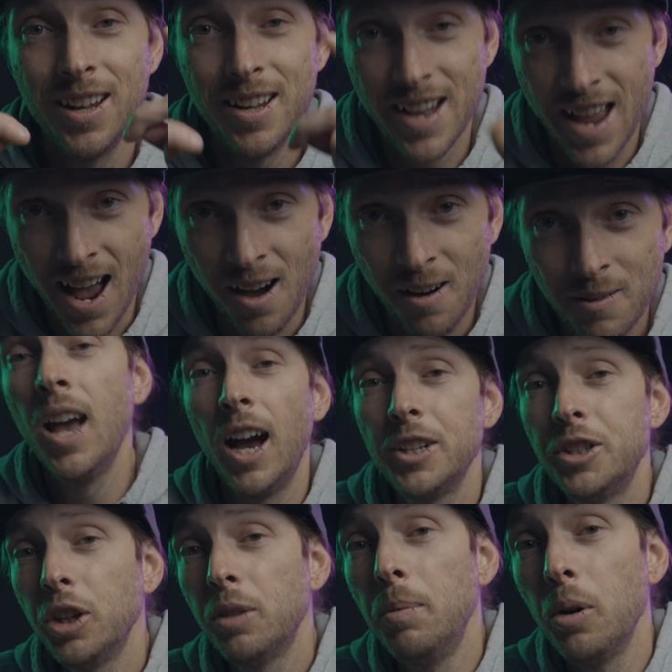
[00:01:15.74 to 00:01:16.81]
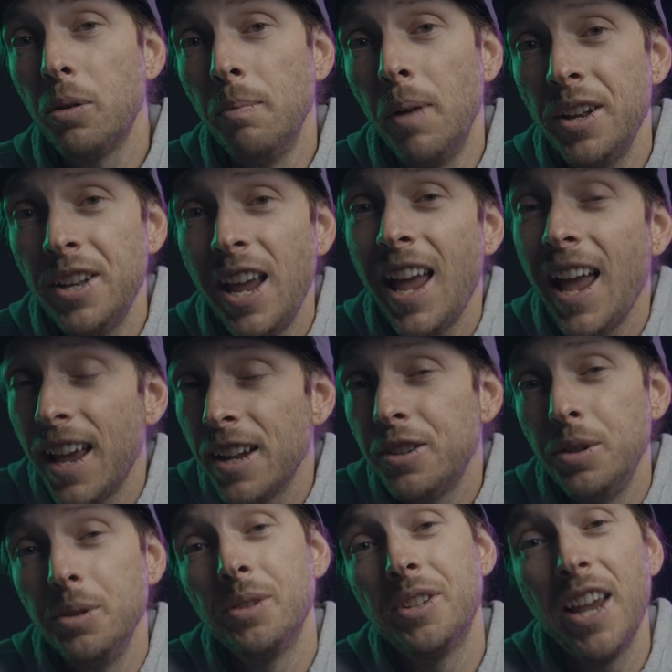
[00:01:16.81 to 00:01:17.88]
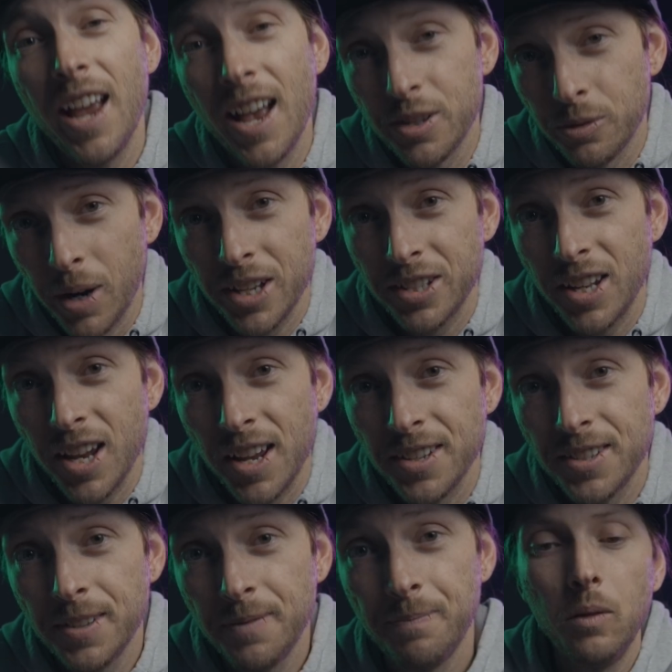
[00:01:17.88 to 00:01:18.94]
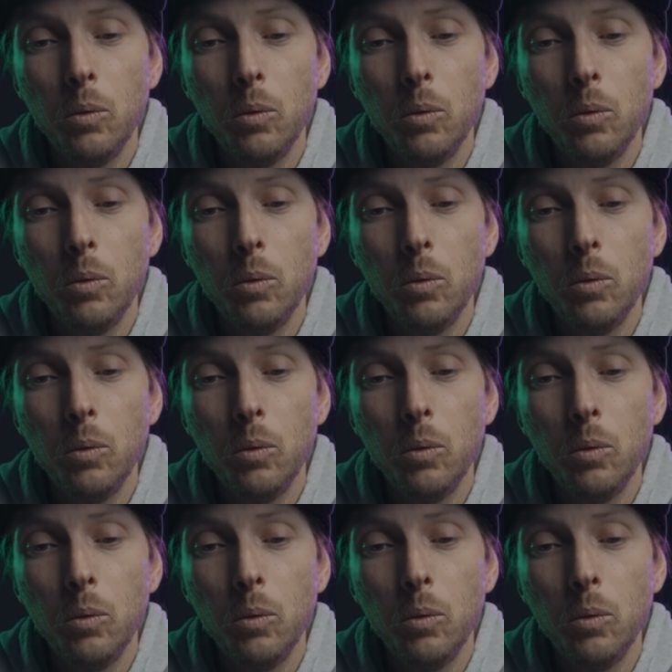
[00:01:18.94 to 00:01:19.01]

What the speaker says: now. I took both Monday and Tuesday as rest days.